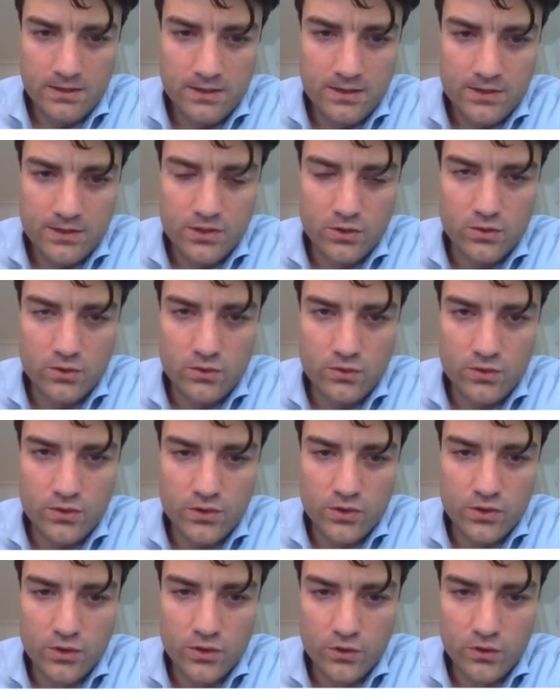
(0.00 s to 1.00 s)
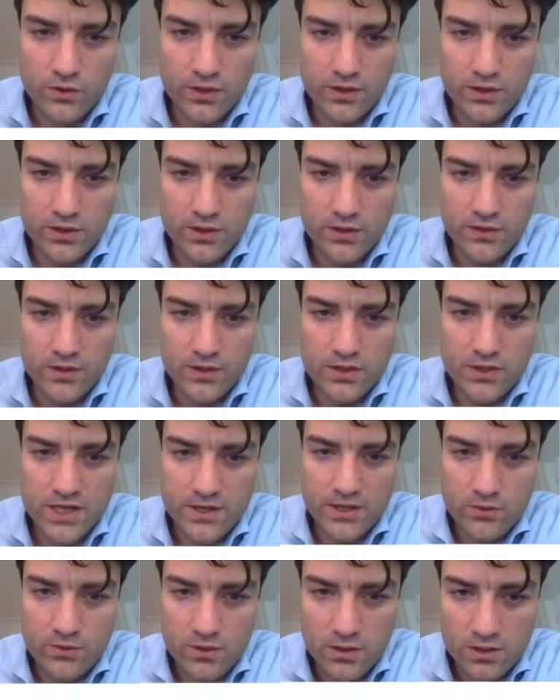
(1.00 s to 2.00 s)
So you know the
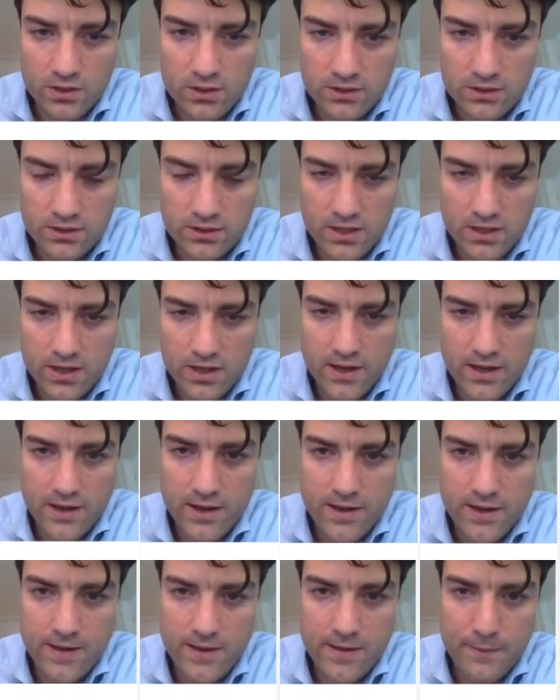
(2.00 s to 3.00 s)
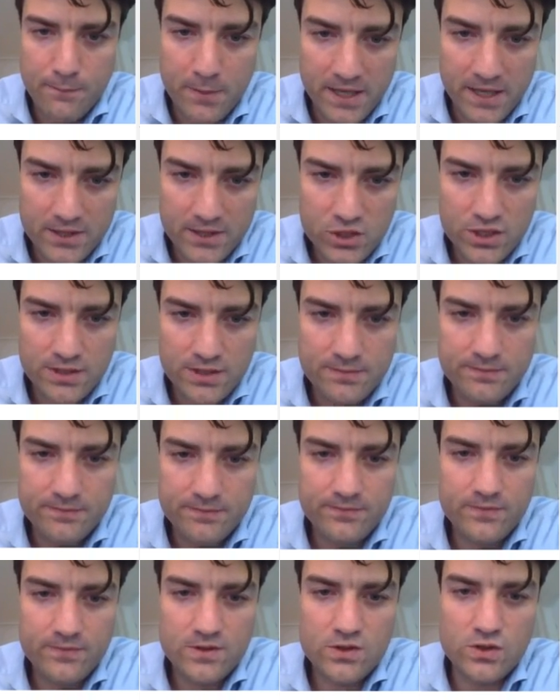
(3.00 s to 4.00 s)
general pitch.
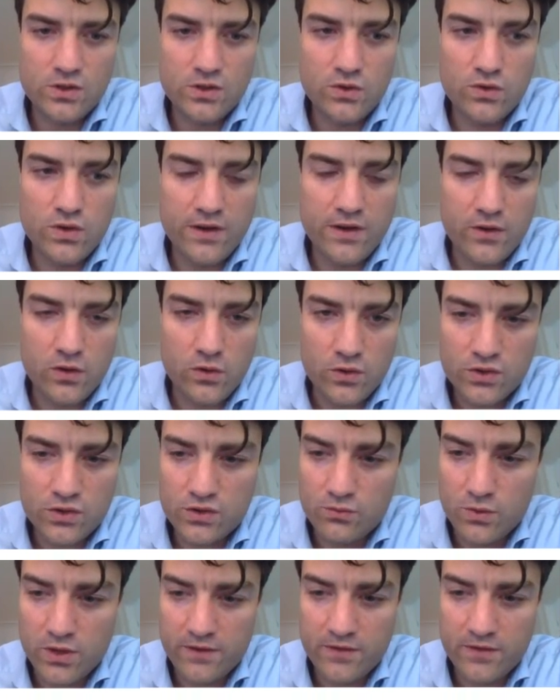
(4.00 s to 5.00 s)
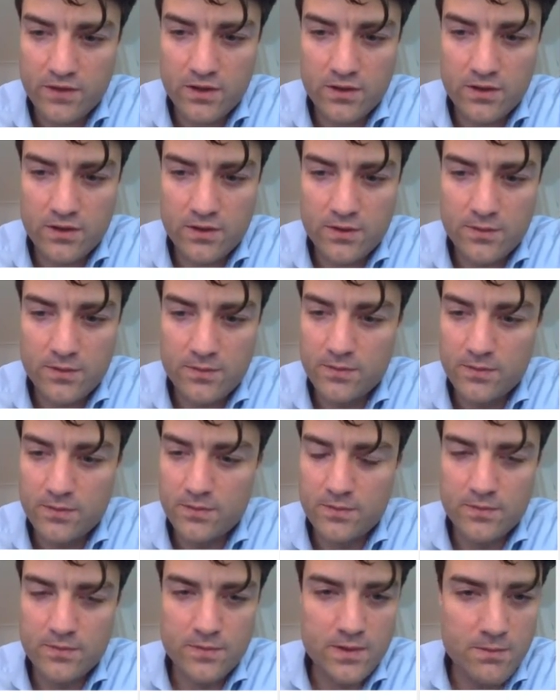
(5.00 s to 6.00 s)
So of course, one of the
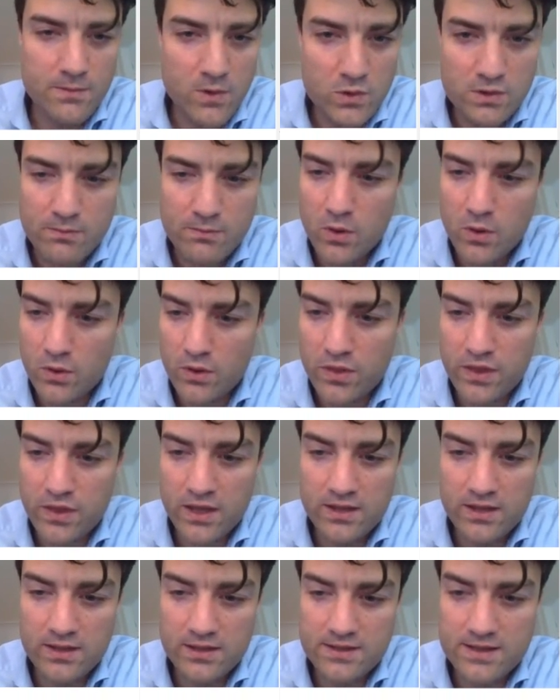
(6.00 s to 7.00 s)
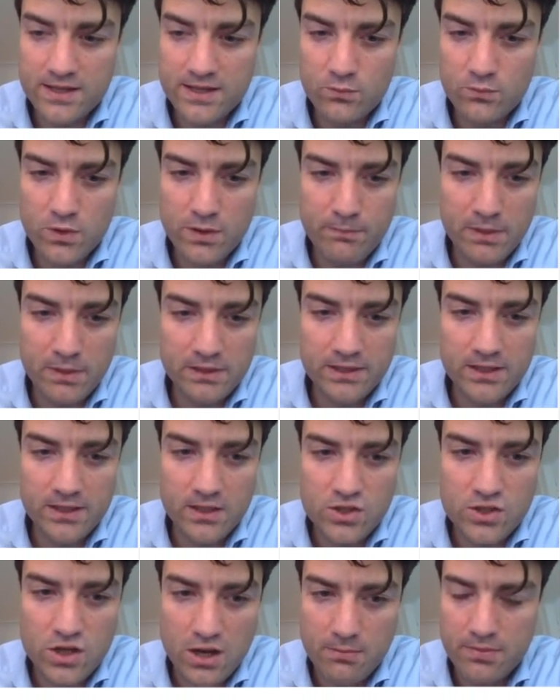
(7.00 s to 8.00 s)
most important thing is that we're building
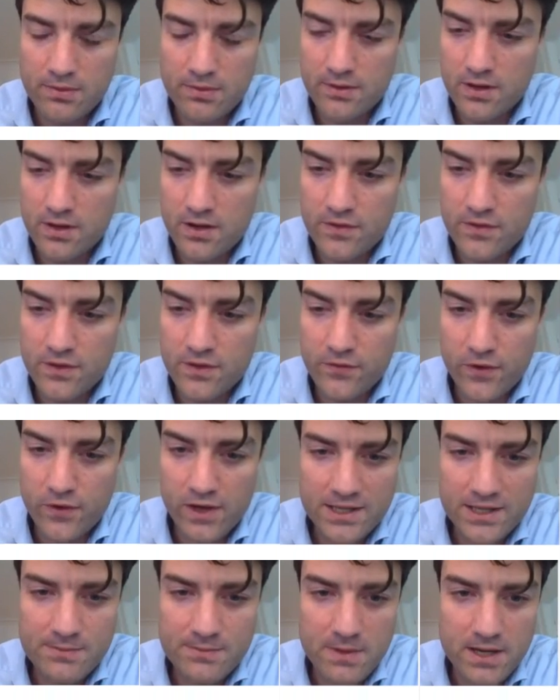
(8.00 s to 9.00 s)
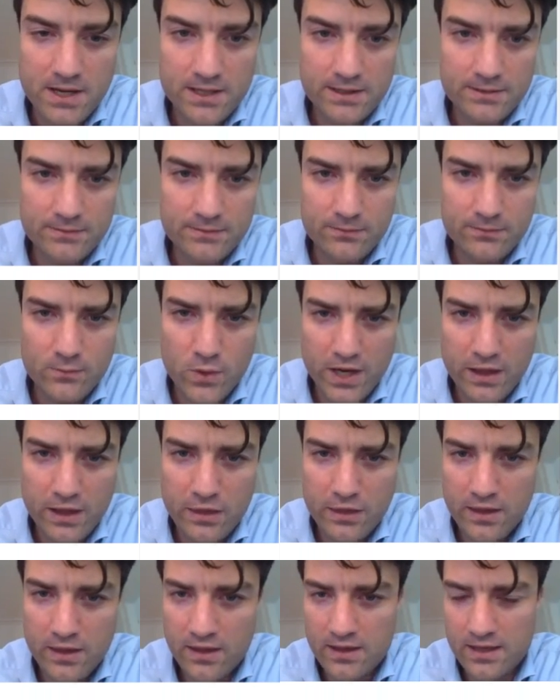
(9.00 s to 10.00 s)
on top of the freelance market. What I
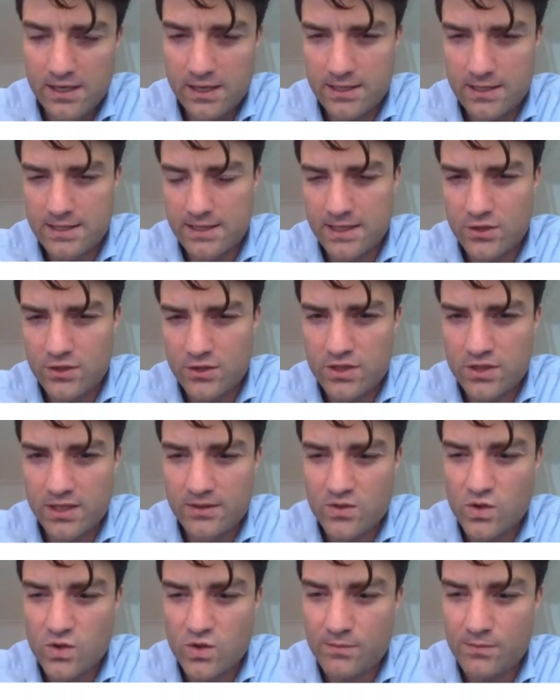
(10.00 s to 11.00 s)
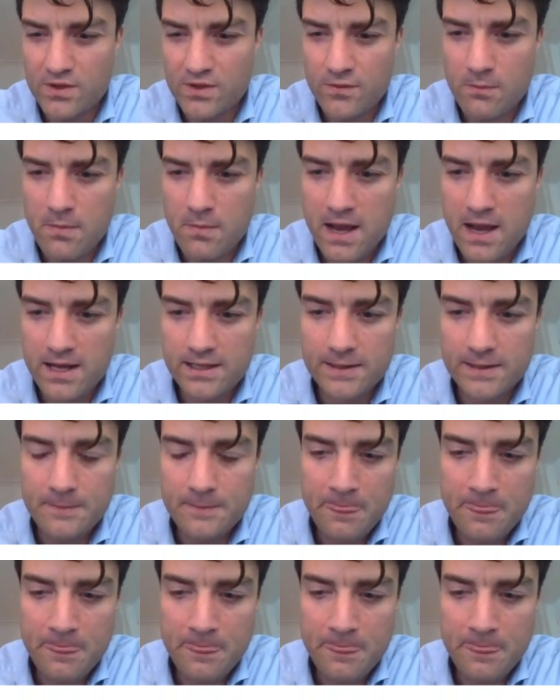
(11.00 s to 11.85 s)
think is interesting in terms of the market